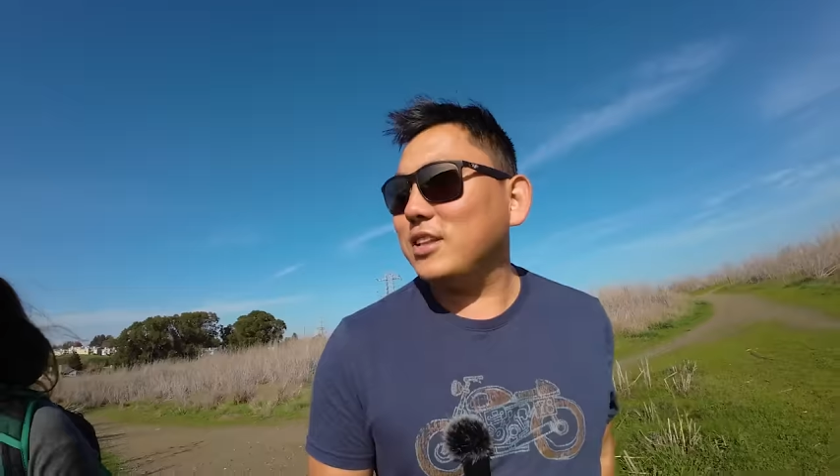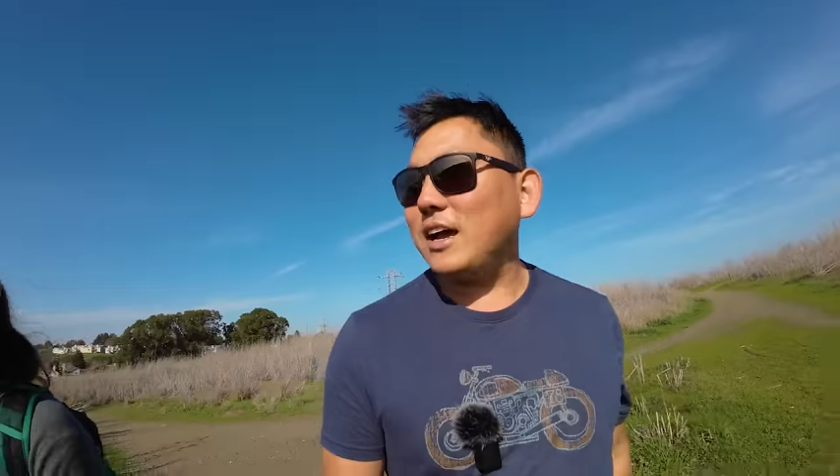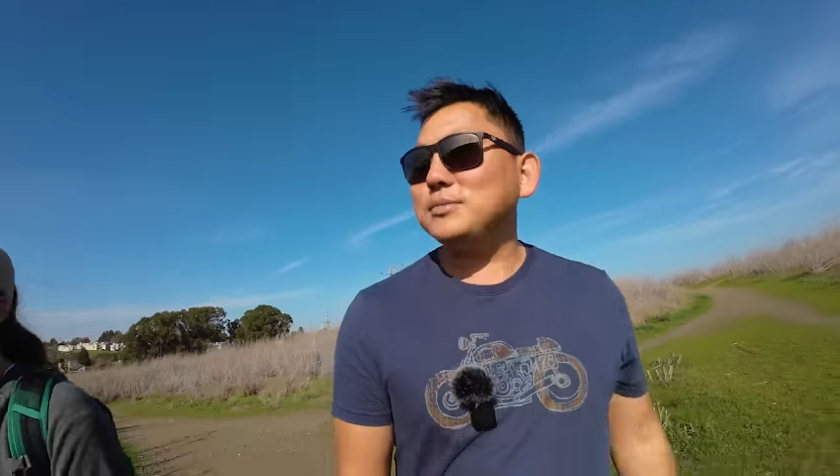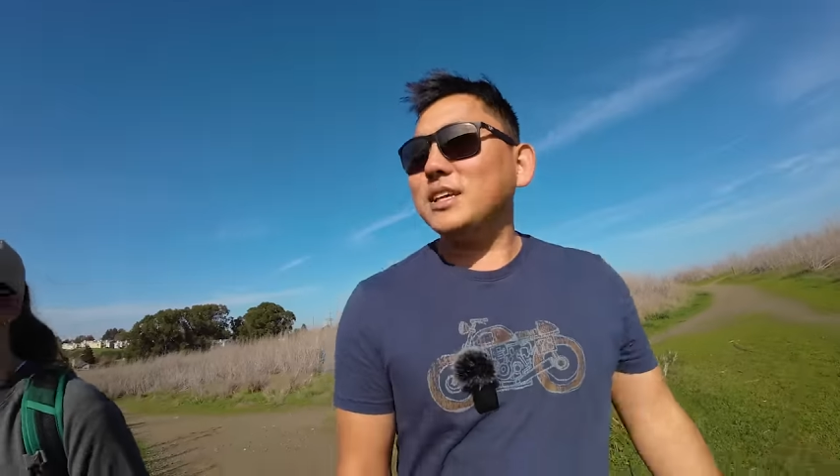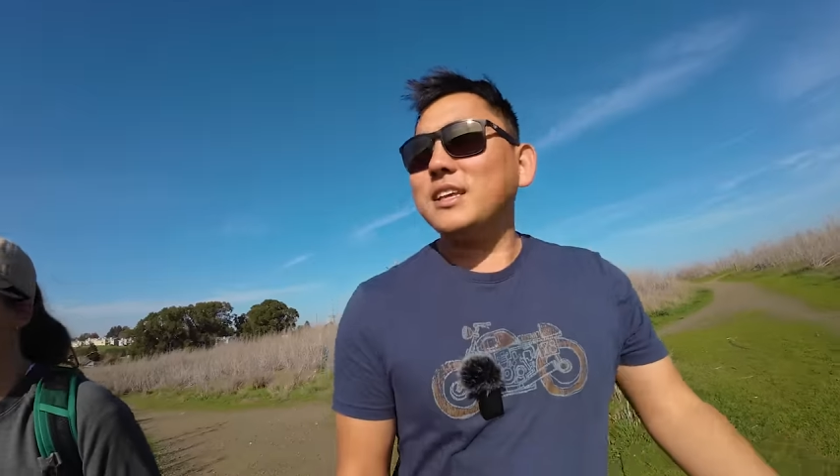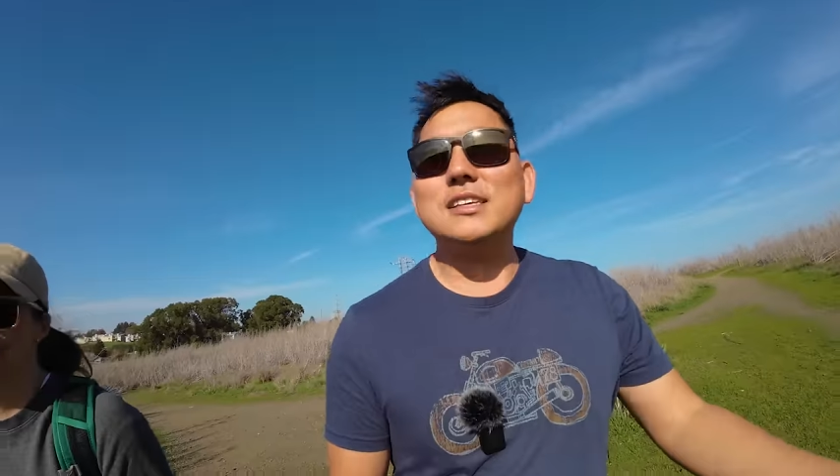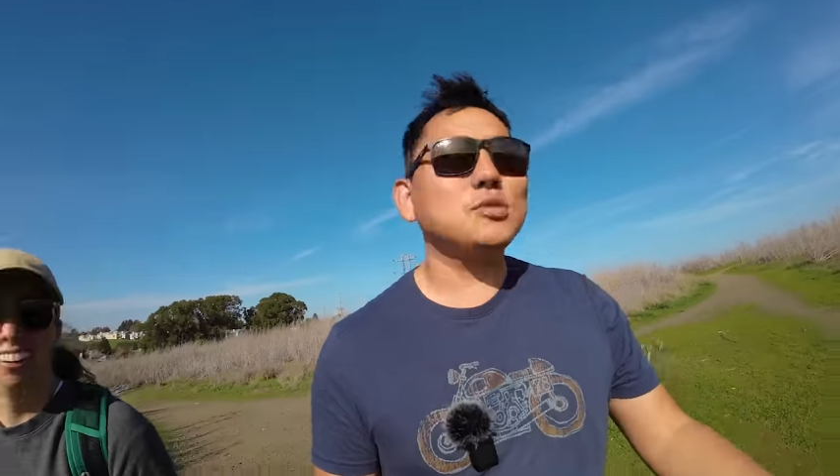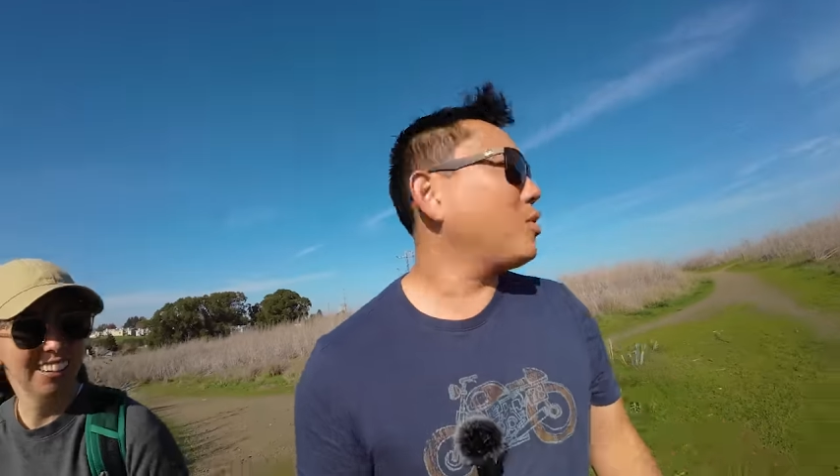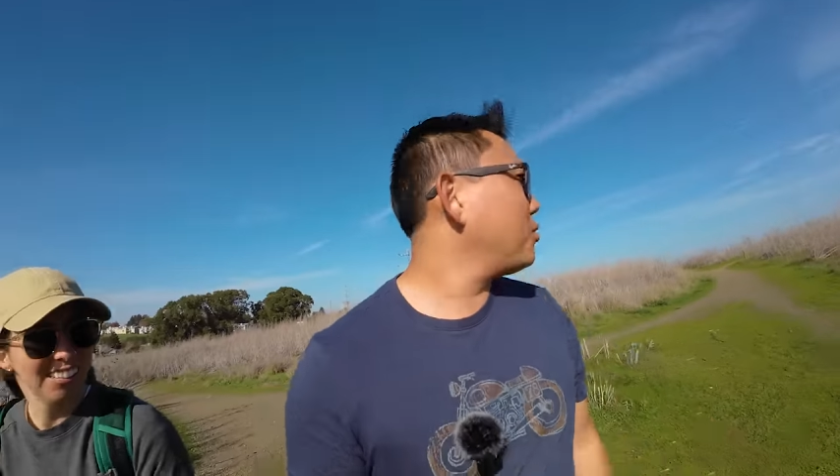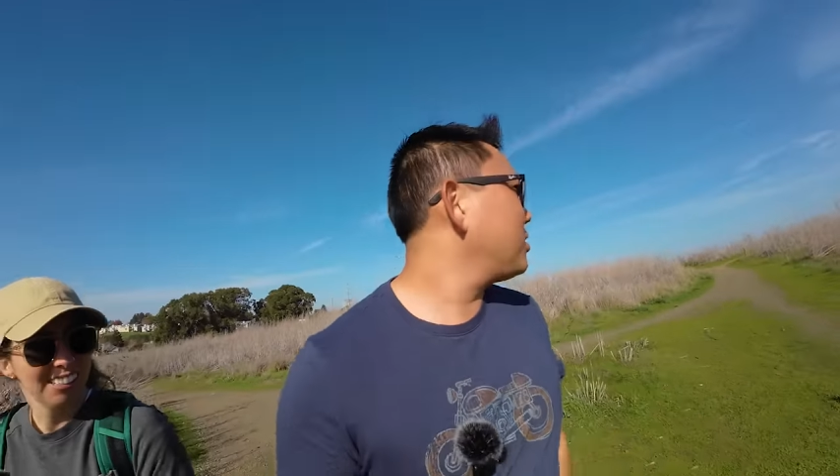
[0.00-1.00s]
Times like this
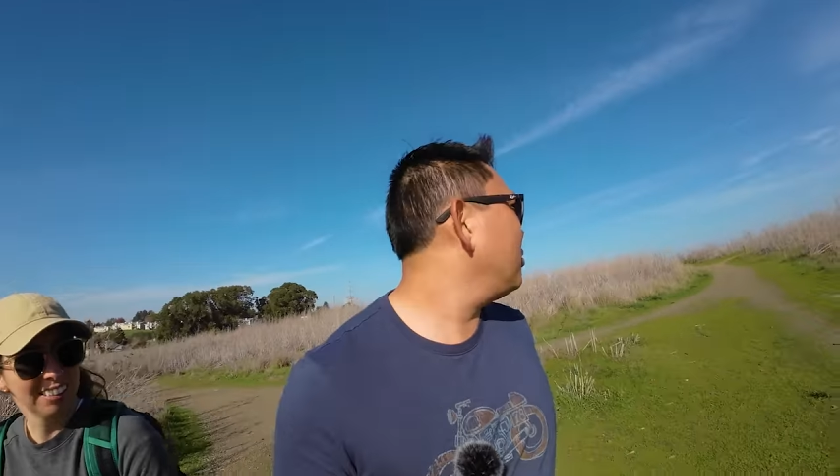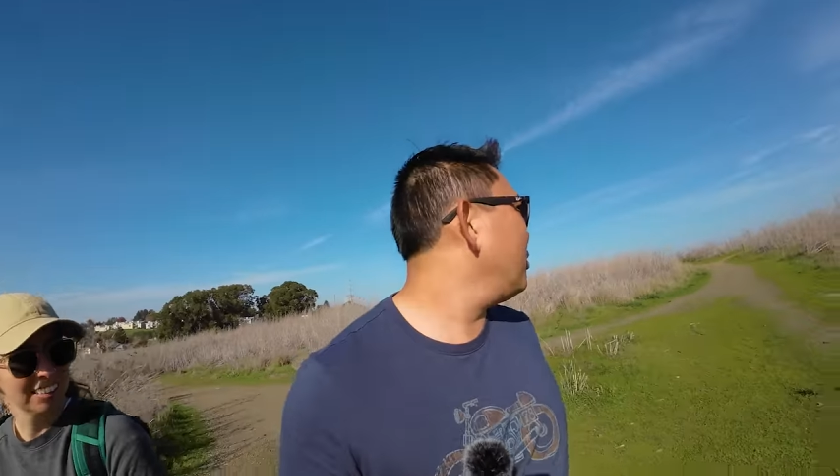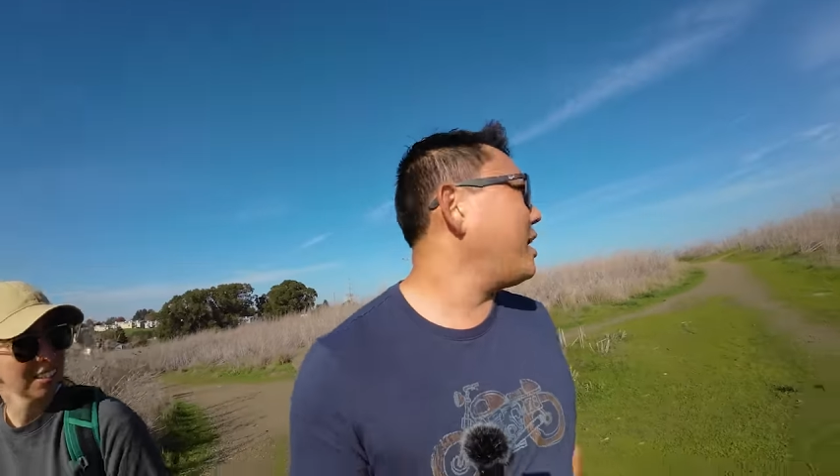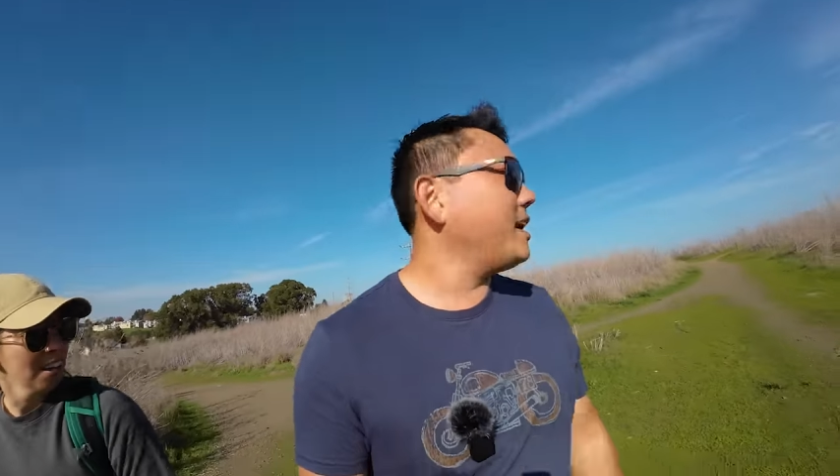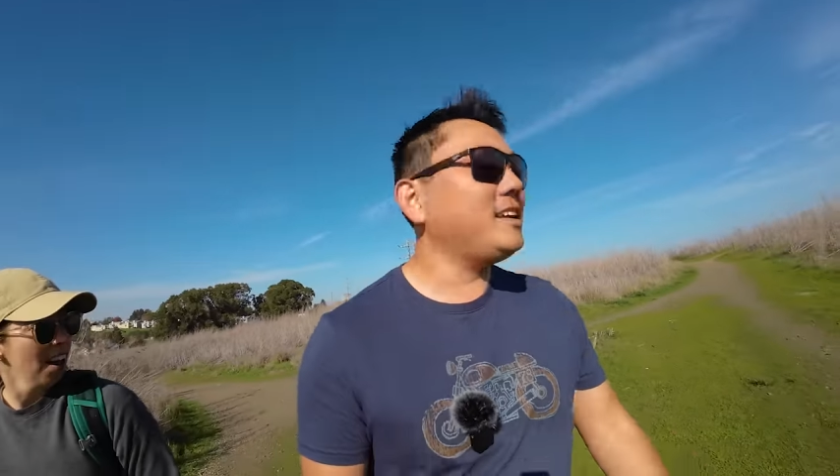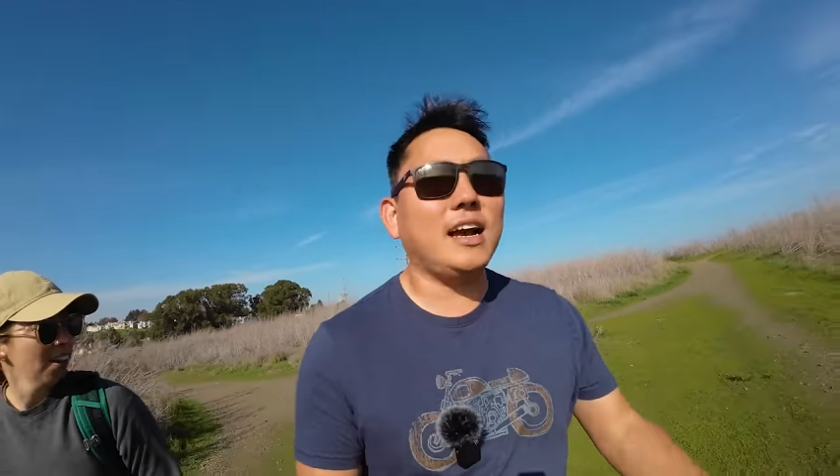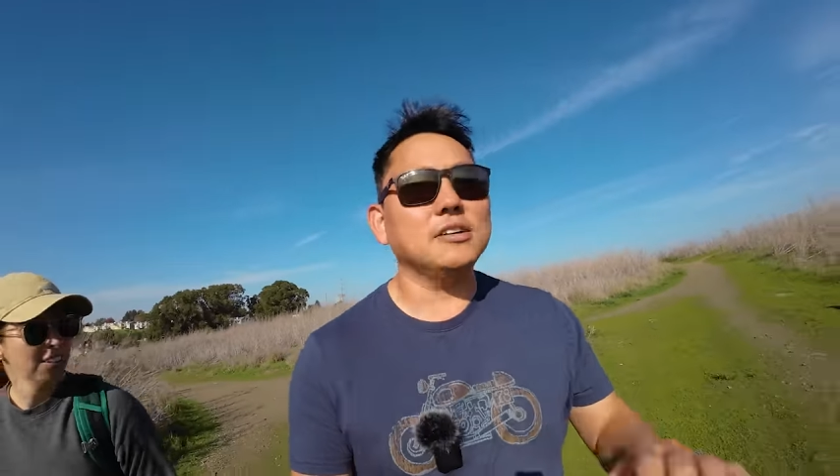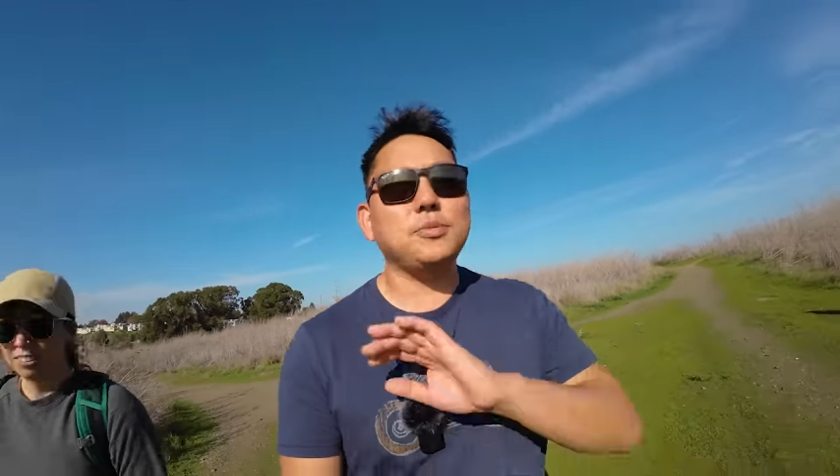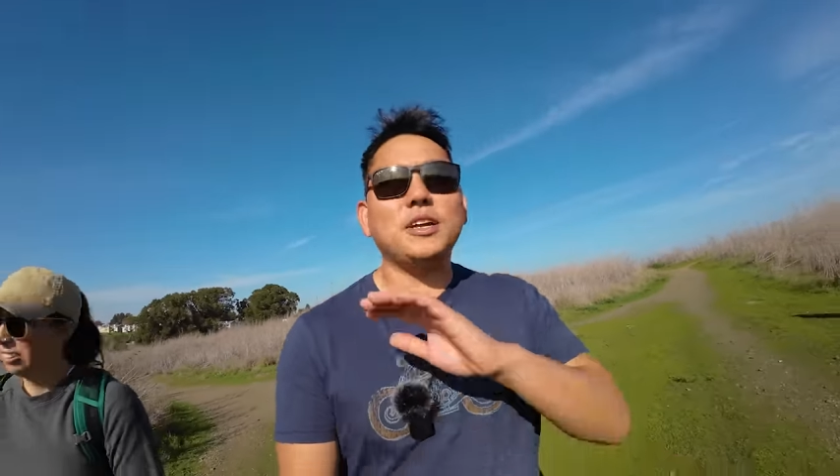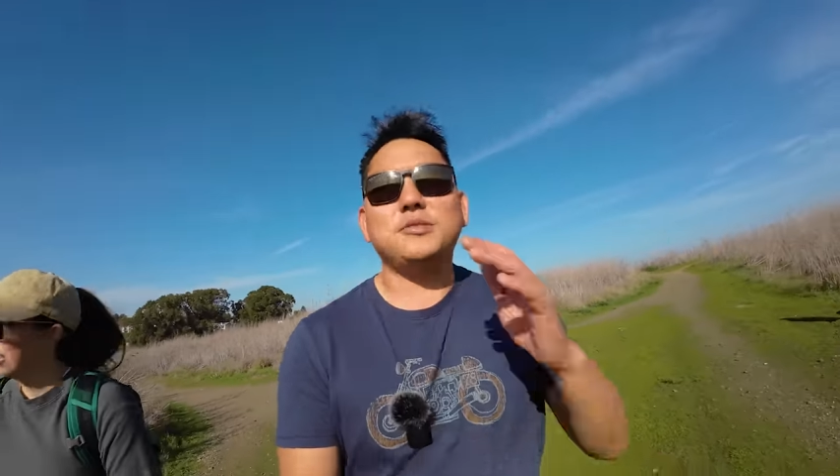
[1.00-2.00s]
where we're going hiking, I
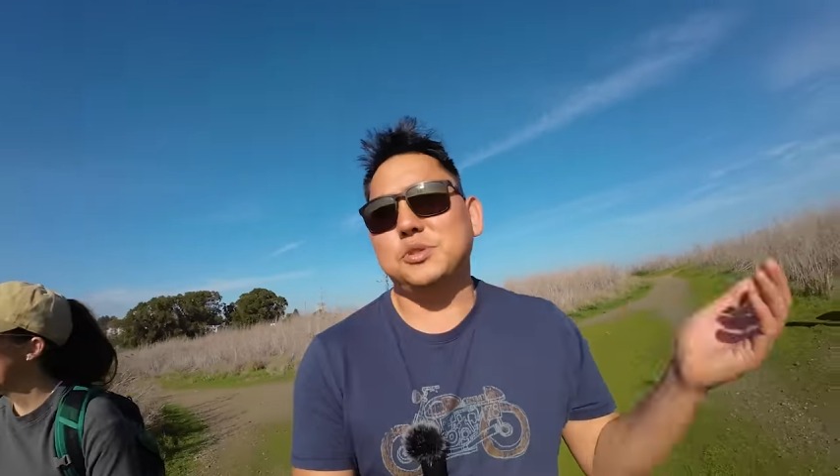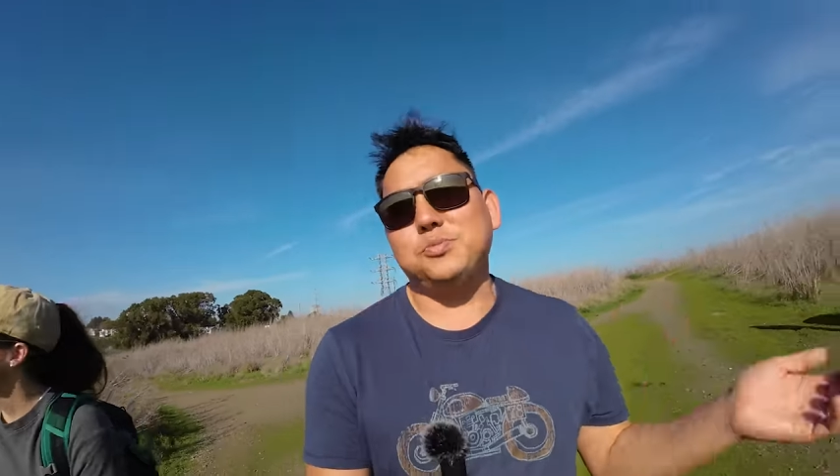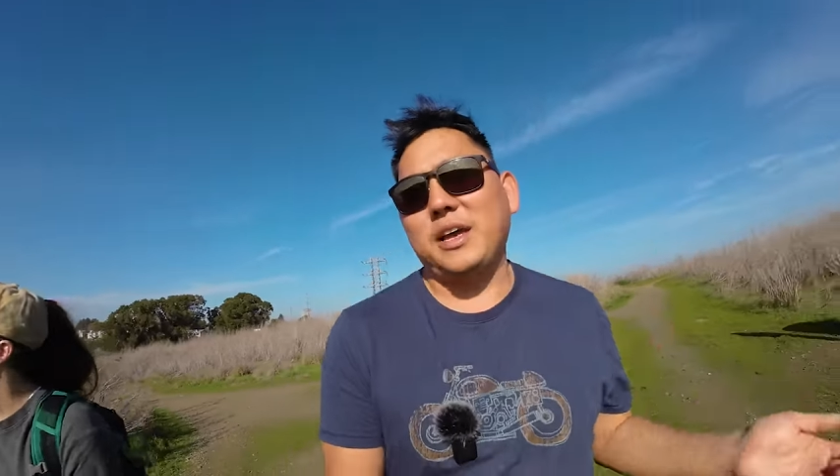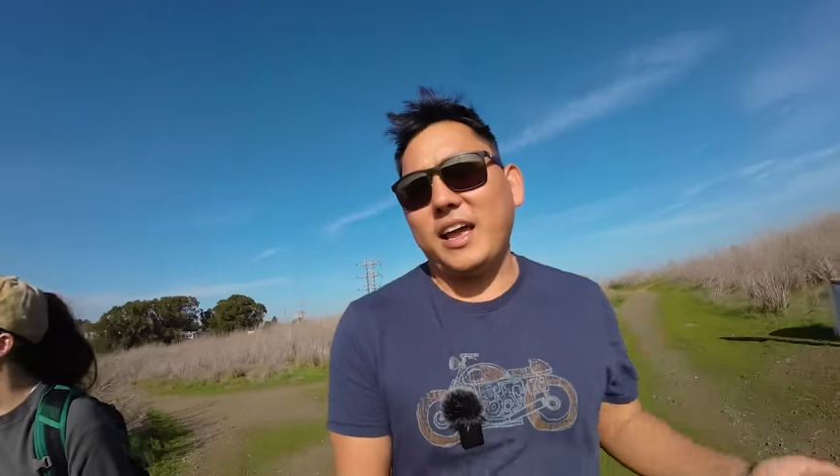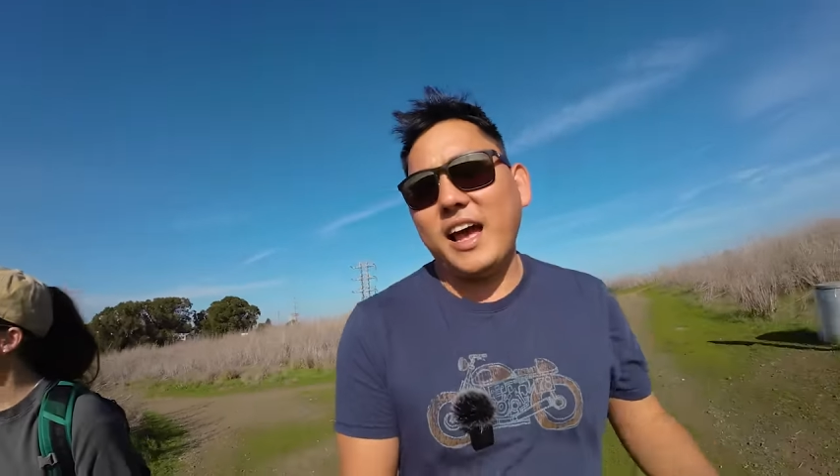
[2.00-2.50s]
was about to just be like,